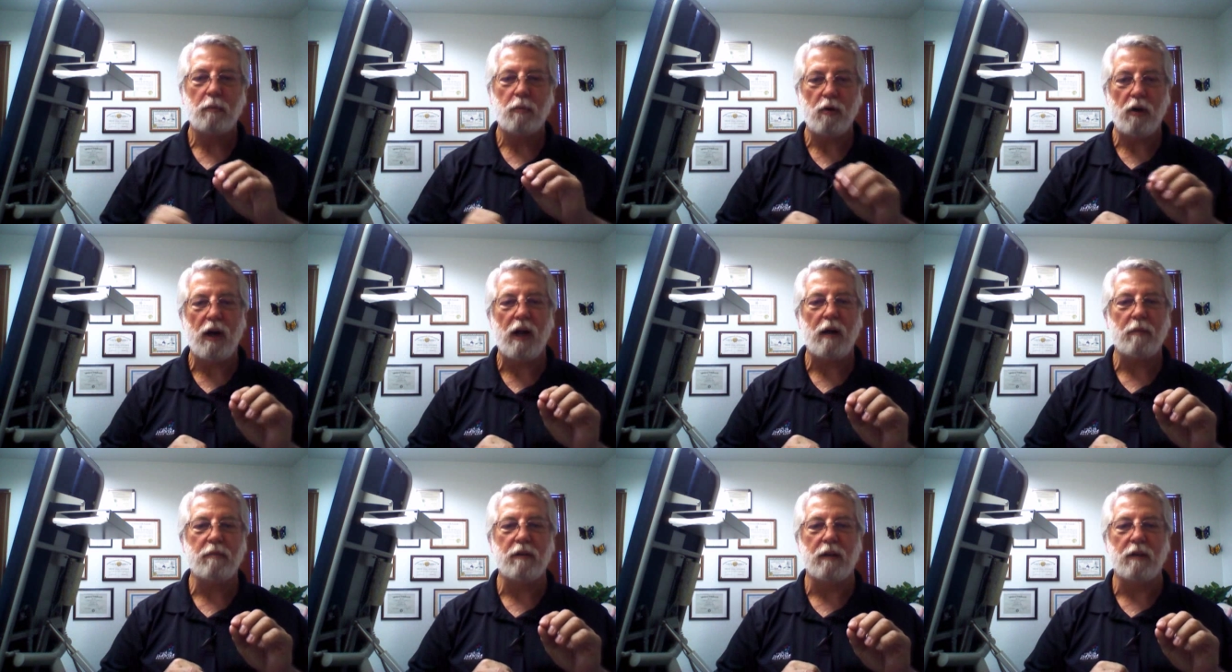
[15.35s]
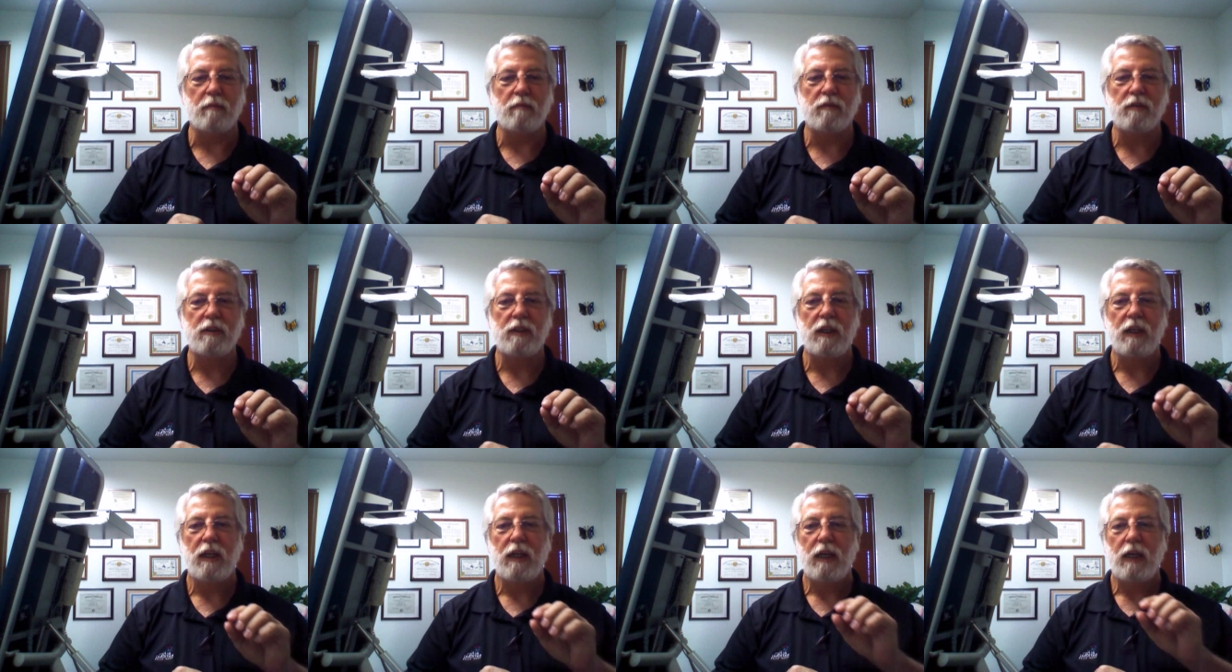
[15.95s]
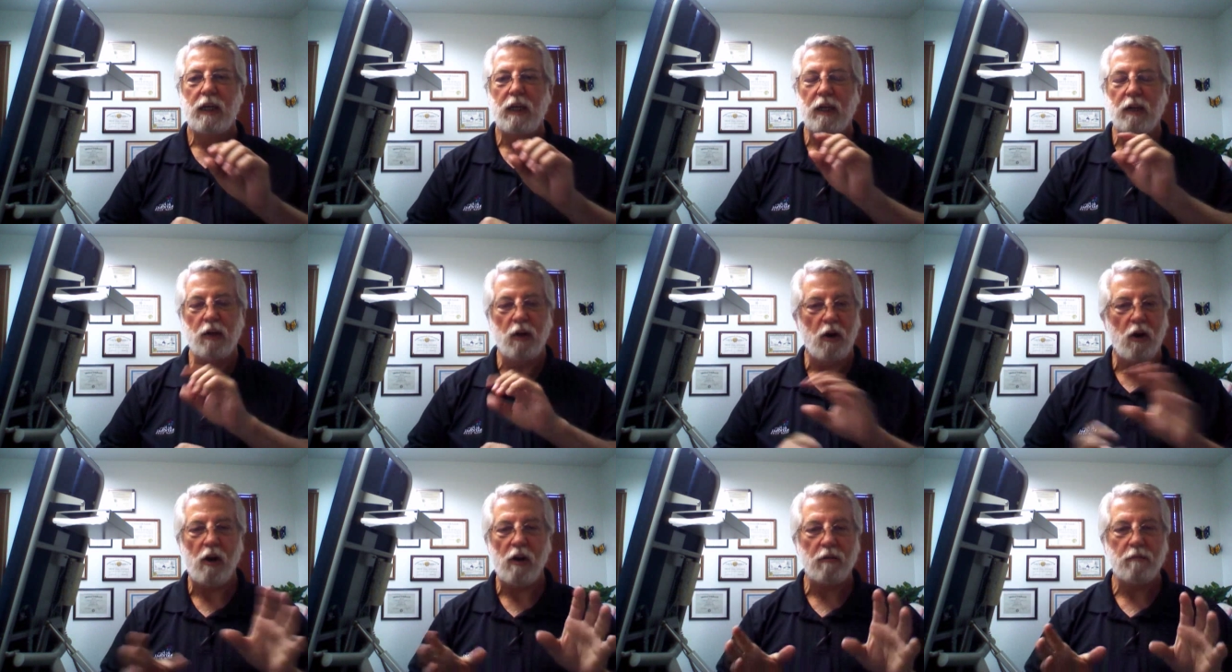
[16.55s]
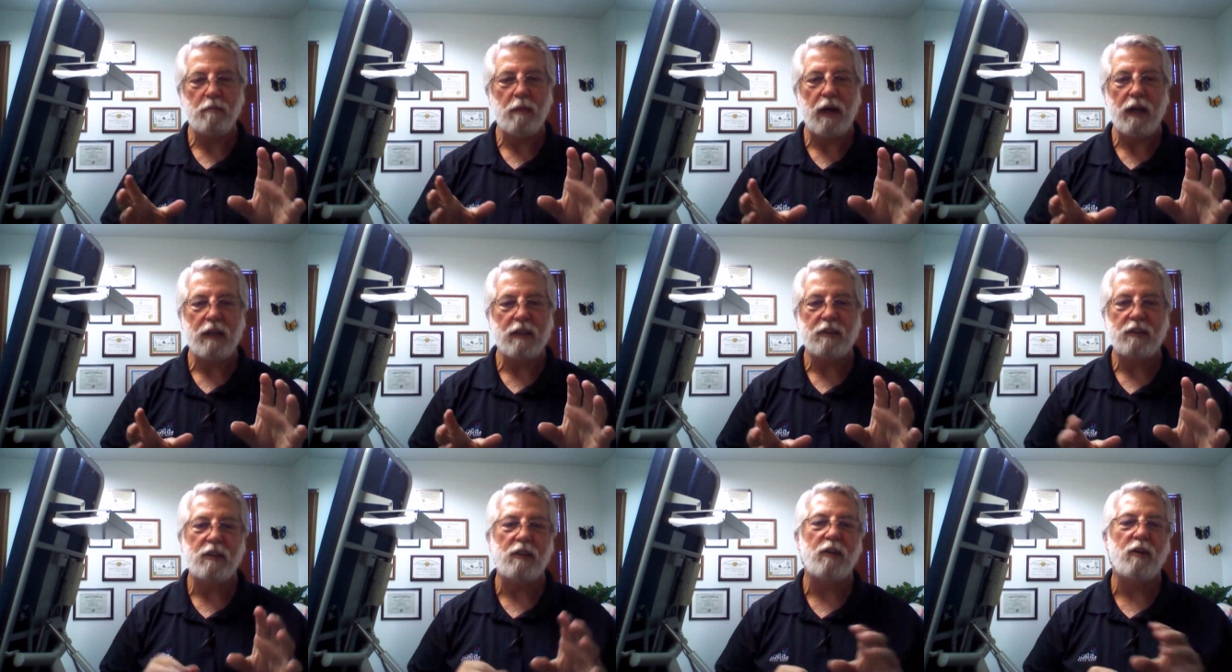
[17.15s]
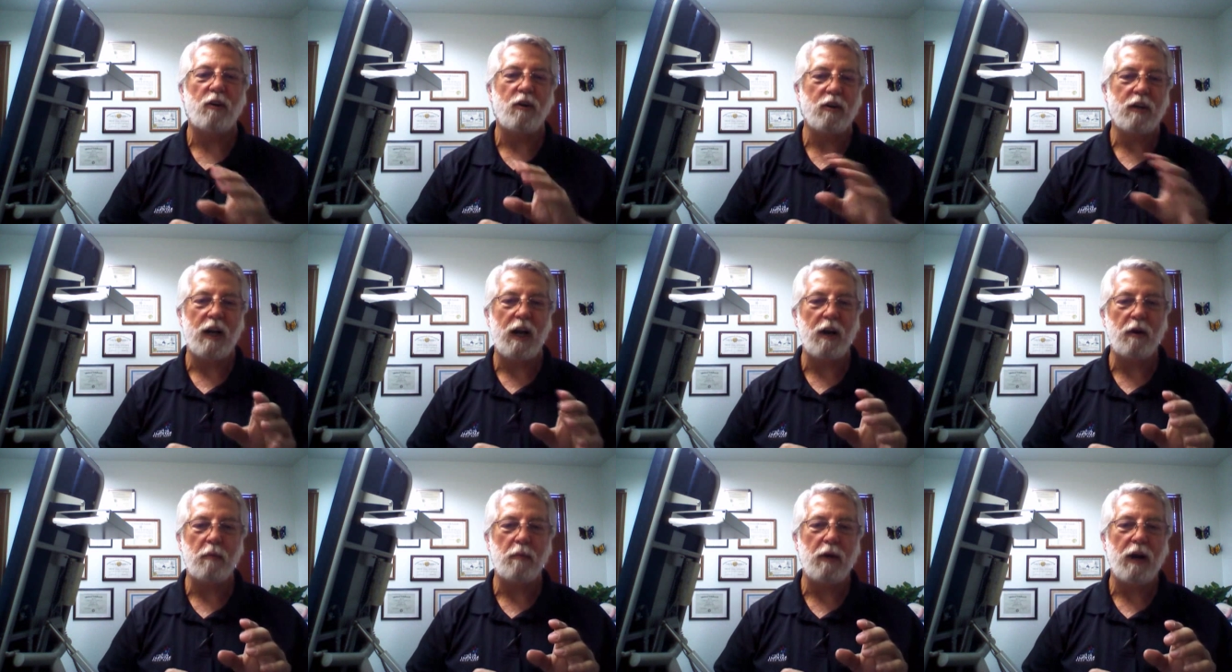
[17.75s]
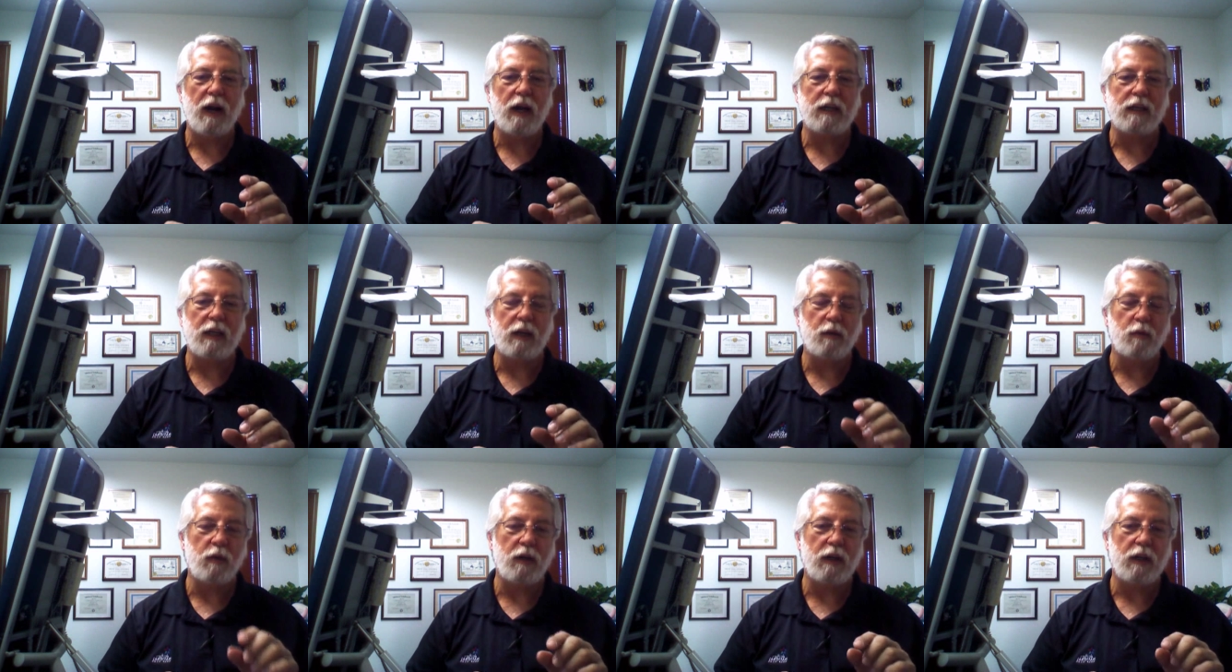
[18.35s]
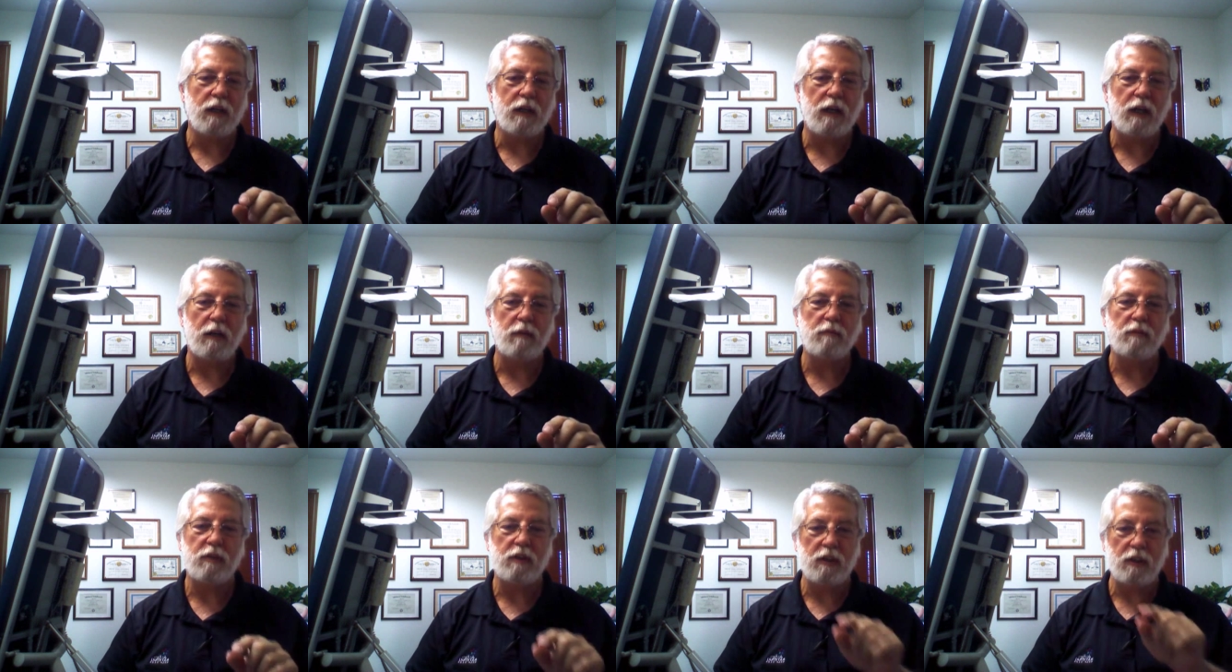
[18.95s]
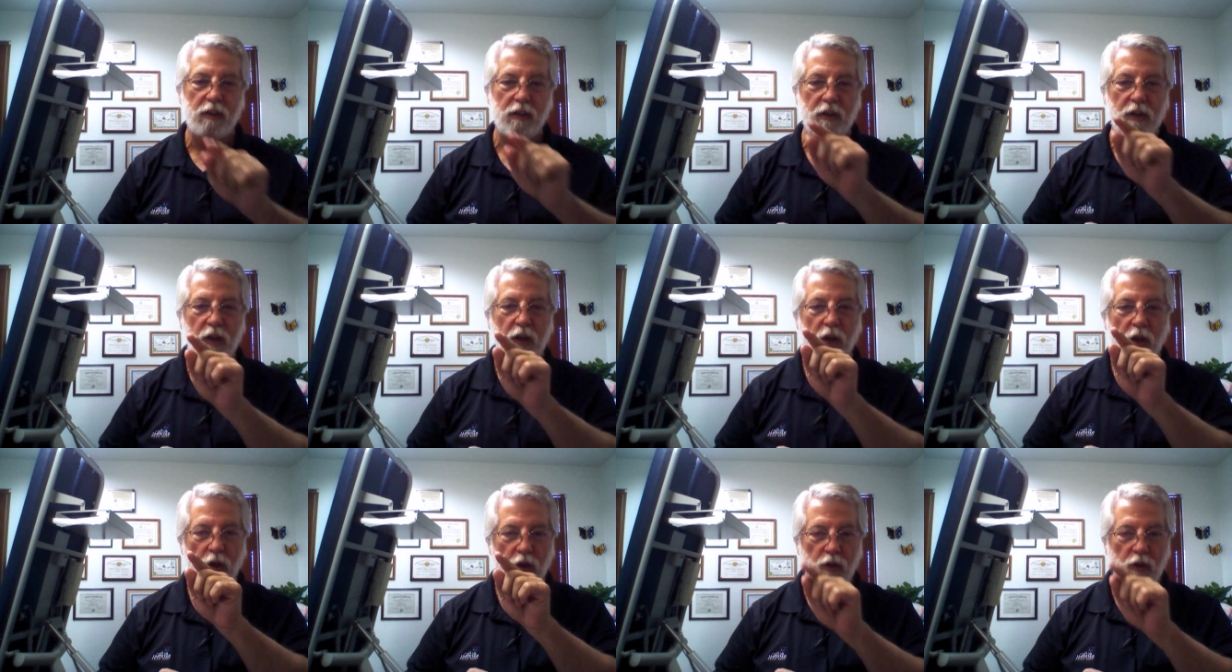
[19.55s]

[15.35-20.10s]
problems in all of medicine or chiropractic when it comes to